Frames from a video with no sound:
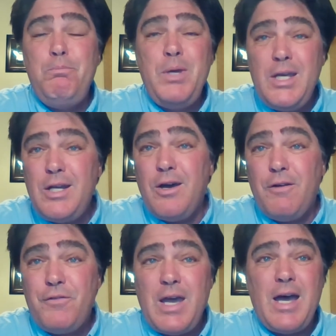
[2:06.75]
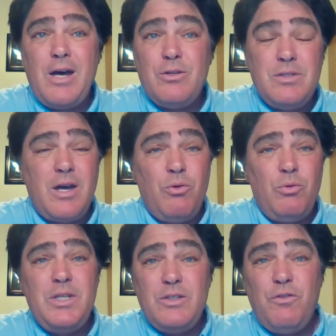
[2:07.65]
big enough to house not
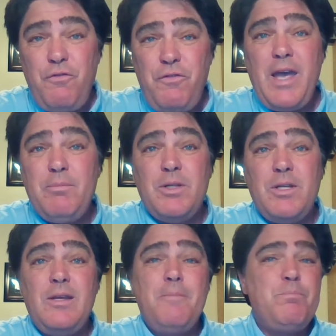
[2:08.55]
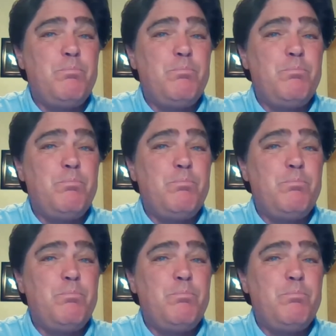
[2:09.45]
only his family,